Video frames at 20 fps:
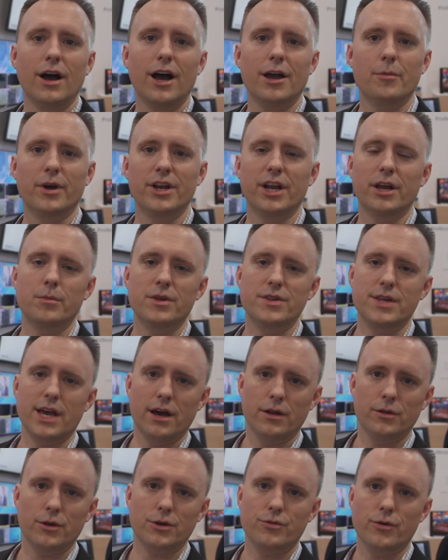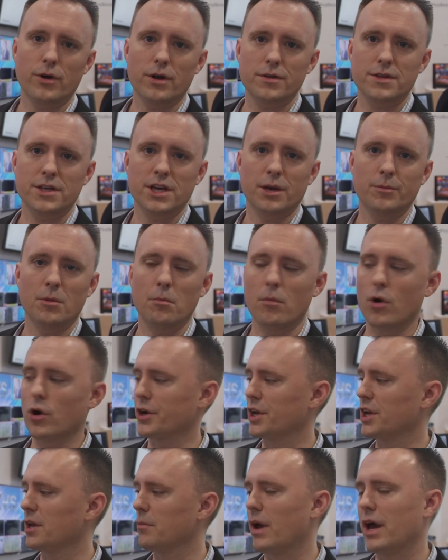Hi, my name is Alex Rossi. I'm the
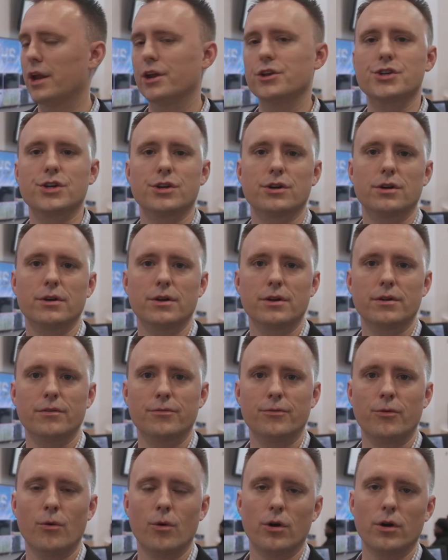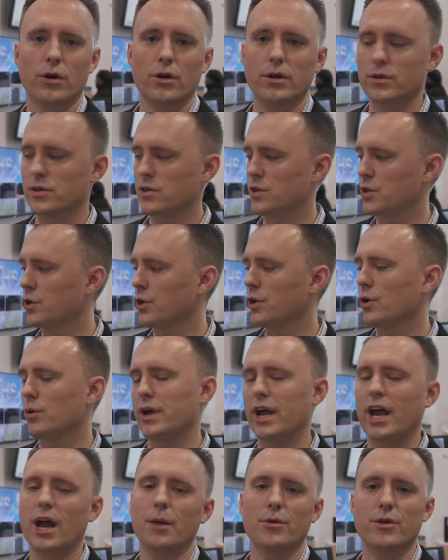marketing manager for studio
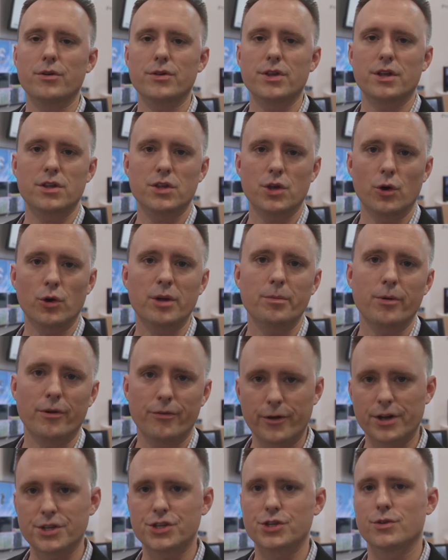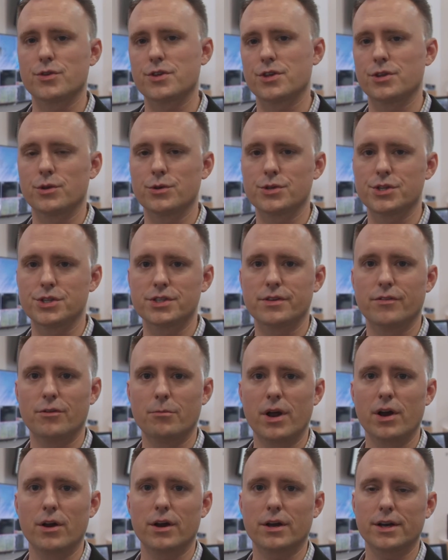cameras at Sony Professional Solutions of
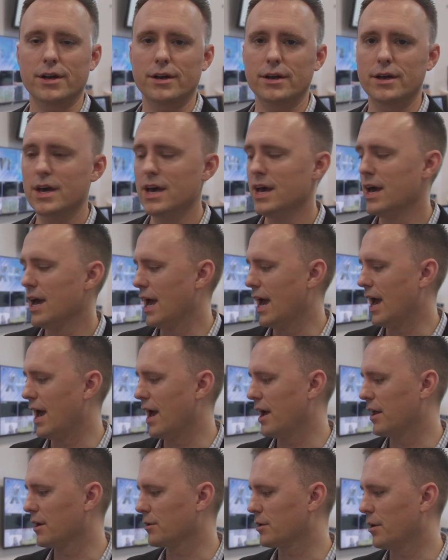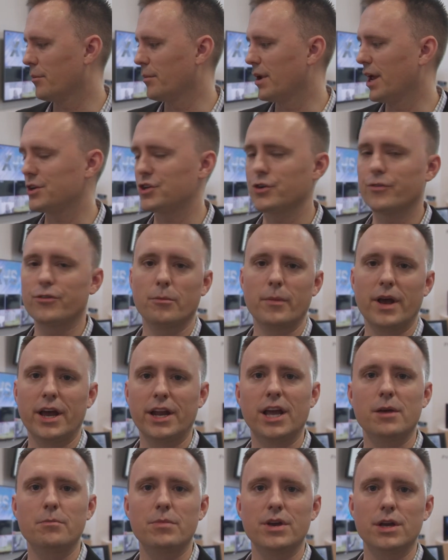America. And I'm coming at you from
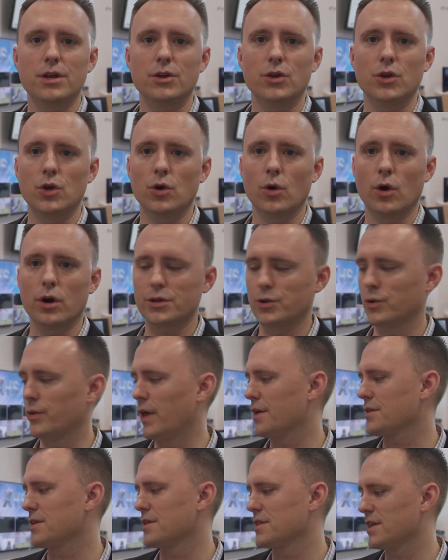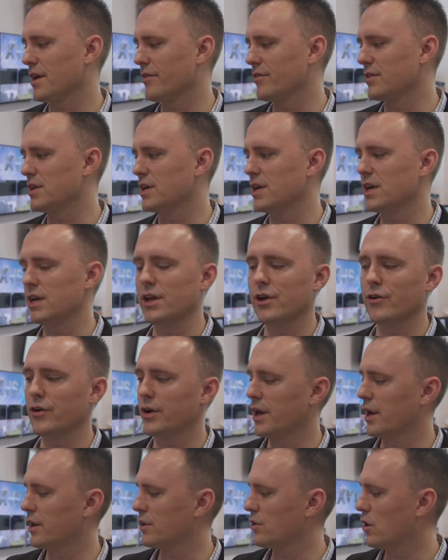NAB New York 2017, here
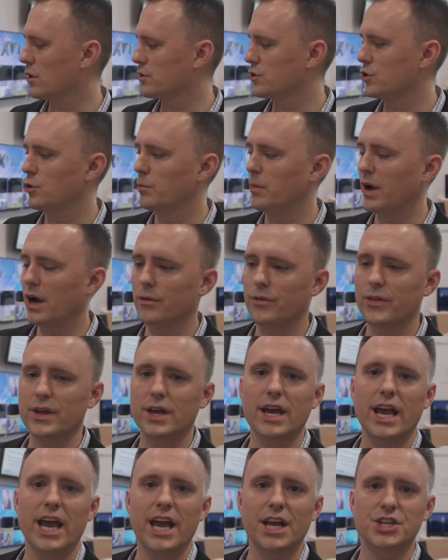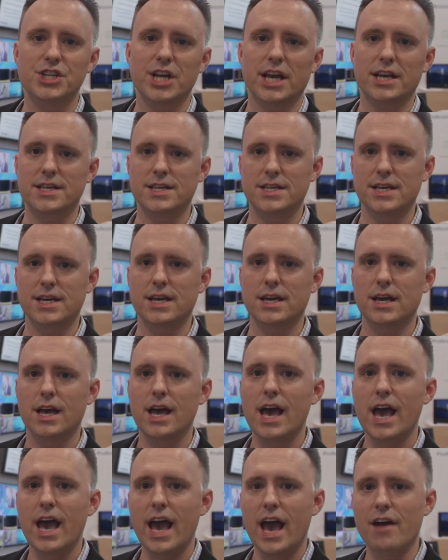today to talk to you about the HXC
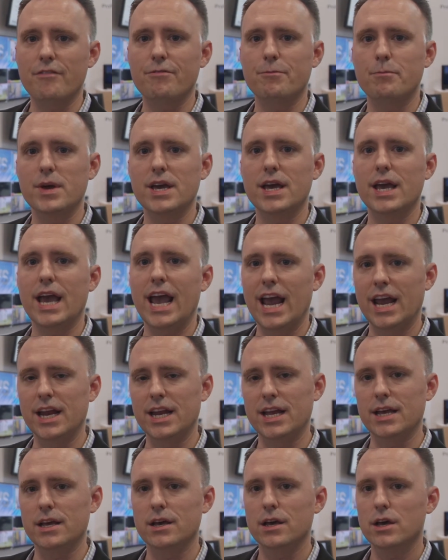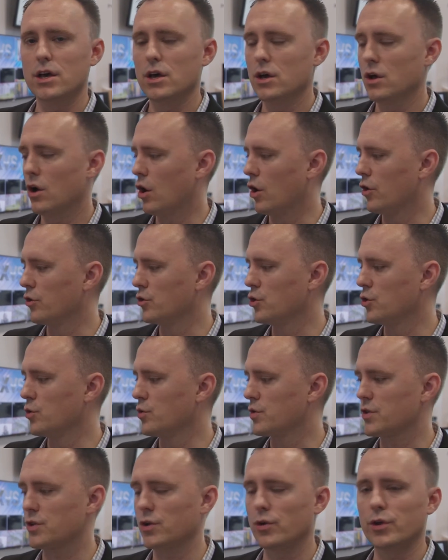FB80, our
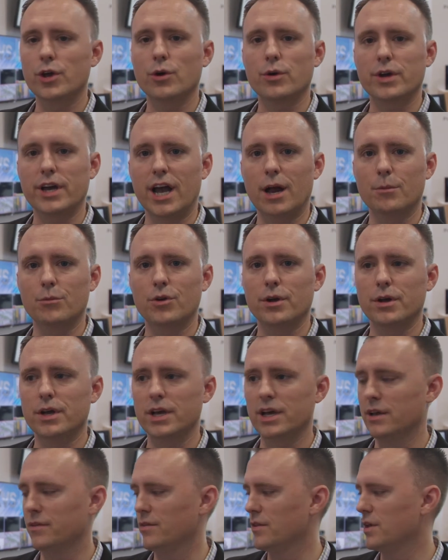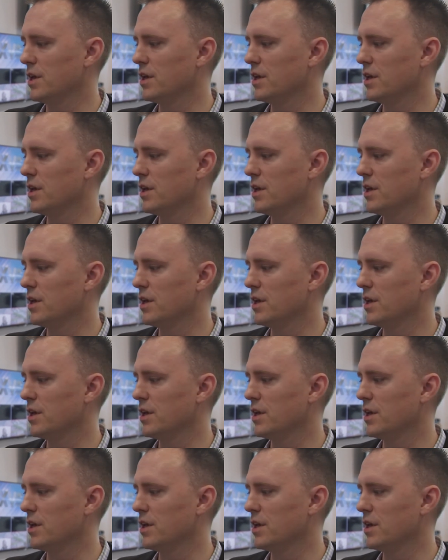new studio camera in